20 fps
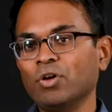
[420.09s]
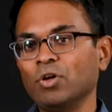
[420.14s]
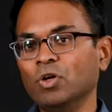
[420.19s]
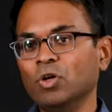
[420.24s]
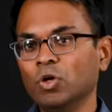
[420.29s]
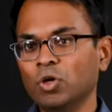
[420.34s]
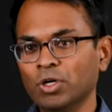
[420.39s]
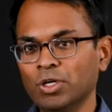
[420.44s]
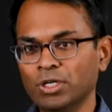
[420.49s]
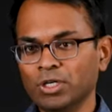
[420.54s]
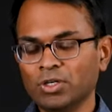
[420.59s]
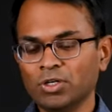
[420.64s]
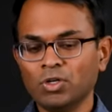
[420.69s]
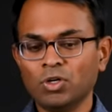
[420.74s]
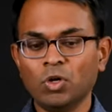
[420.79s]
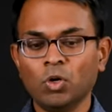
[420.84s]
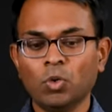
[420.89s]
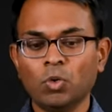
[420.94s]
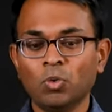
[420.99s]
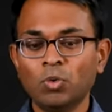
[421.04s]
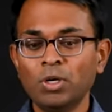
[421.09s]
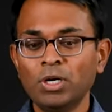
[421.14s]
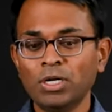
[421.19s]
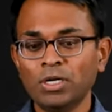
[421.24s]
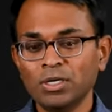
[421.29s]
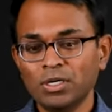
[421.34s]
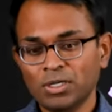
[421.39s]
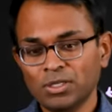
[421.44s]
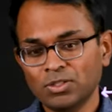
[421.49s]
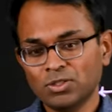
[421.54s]
a good node?
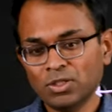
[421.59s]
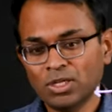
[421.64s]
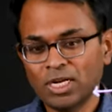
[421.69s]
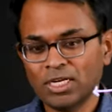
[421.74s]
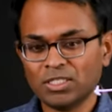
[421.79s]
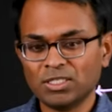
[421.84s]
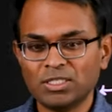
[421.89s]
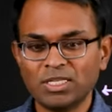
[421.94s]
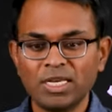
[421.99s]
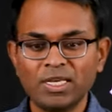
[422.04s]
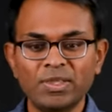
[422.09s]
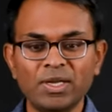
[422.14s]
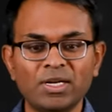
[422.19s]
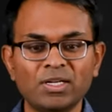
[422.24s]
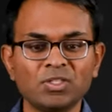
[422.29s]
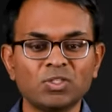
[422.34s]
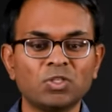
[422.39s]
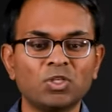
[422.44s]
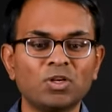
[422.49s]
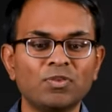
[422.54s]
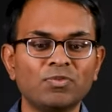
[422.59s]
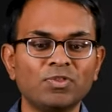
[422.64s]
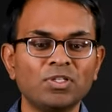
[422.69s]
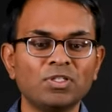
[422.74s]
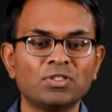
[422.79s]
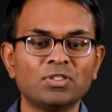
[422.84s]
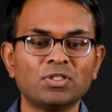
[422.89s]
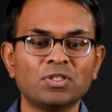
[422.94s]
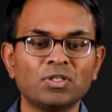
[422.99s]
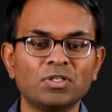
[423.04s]
So let's say that instead of
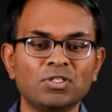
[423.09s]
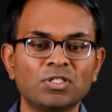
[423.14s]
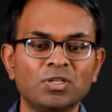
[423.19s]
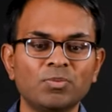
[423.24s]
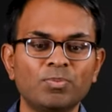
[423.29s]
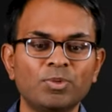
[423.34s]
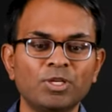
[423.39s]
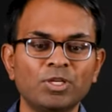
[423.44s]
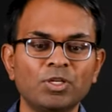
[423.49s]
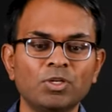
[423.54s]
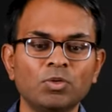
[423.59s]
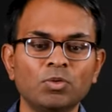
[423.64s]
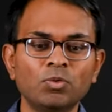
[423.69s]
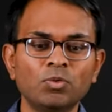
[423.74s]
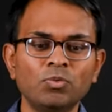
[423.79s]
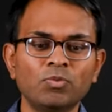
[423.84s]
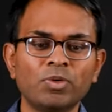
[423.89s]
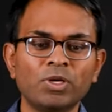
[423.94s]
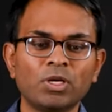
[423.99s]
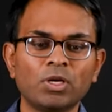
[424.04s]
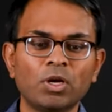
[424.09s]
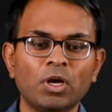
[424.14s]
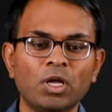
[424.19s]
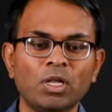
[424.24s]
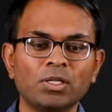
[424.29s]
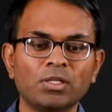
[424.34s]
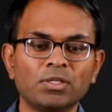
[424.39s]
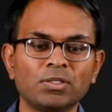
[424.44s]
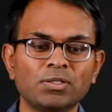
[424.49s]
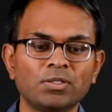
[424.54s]
this uh, GPU, we
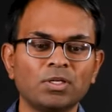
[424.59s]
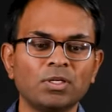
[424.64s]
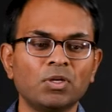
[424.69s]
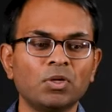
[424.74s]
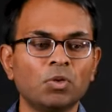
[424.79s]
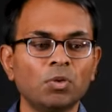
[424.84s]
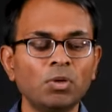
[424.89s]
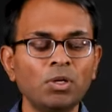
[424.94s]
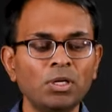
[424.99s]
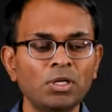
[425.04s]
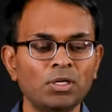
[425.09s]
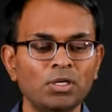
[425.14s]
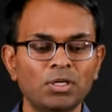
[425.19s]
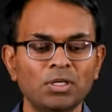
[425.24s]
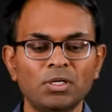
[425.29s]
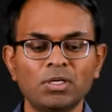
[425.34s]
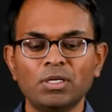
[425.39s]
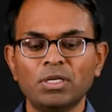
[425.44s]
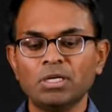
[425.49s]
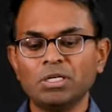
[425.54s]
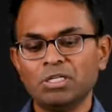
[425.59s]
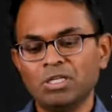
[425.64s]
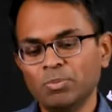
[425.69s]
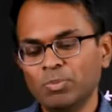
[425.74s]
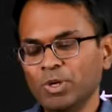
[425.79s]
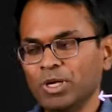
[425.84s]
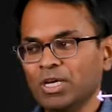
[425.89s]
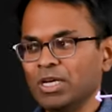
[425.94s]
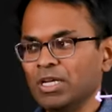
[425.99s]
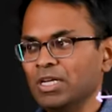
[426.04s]
call this a node.
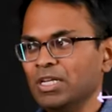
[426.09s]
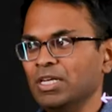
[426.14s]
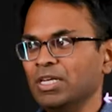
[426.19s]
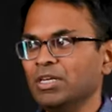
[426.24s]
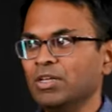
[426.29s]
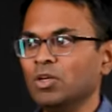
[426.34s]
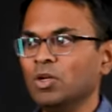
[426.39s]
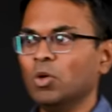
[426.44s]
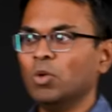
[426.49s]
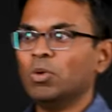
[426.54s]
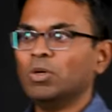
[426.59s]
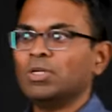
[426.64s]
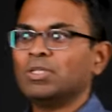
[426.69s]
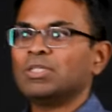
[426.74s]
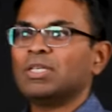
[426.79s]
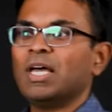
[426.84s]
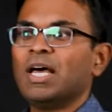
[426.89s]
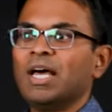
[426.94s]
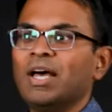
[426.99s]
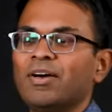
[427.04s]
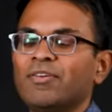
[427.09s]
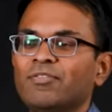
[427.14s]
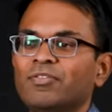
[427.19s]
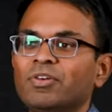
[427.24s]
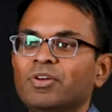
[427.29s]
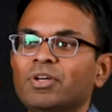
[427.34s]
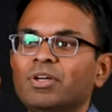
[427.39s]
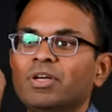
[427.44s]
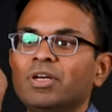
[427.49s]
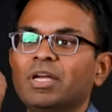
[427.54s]
Typically, nodes have
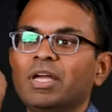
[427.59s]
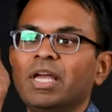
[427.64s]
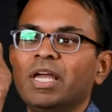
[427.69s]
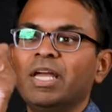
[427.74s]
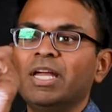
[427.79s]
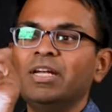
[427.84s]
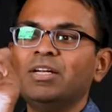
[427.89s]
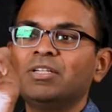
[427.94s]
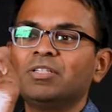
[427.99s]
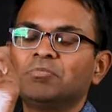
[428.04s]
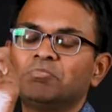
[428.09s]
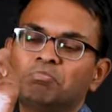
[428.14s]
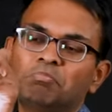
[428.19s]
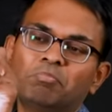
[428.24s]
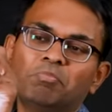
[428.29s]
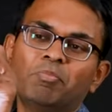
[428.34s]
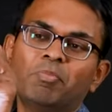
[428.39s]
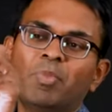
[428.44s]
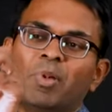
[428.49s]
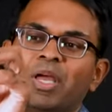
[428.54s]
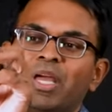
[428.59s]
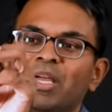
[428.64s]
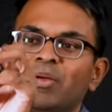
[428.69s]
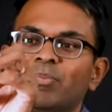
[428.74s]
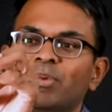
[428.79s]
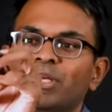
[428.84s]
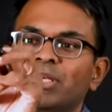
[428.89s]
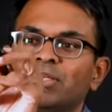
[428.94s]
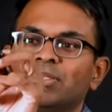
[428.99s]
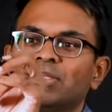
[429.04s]
eight,
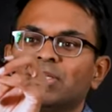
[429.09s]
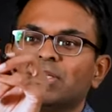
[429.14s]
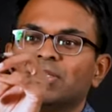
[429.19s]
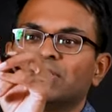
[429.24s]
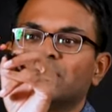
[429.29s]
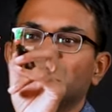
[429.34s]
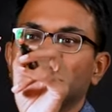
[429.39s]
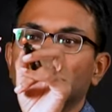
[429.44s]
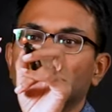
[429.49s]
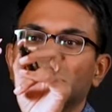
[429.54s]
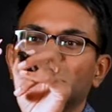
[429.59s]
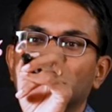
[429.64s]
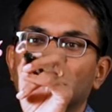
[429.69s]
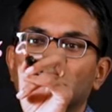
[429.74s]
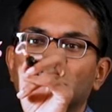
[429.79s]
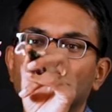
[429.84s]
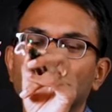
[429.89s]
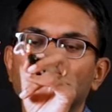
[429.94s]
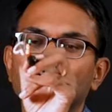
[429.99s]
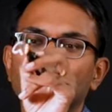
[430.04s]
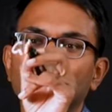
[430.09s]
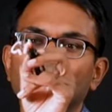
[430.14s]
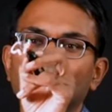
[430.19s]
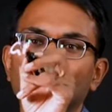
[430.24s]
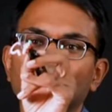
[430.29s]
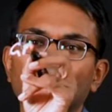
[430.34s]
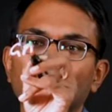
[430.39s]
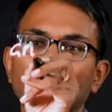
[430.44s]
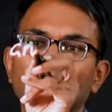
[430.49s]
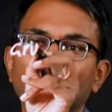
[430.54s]
maybe sixteen
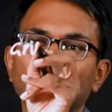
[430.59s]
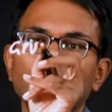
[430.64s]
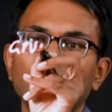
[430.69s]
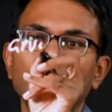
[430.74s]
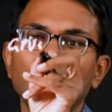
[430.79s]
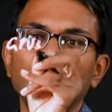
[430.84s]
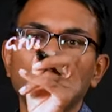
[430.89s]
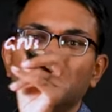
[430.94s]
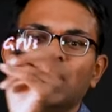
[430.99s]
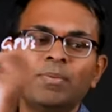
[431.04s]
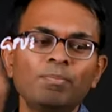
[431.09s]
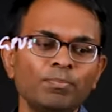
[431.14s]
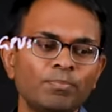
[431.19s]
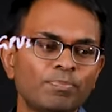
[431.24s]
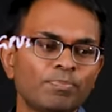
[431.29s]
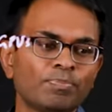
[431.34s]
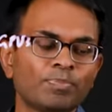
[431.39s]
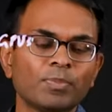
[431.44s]
GPUs in them,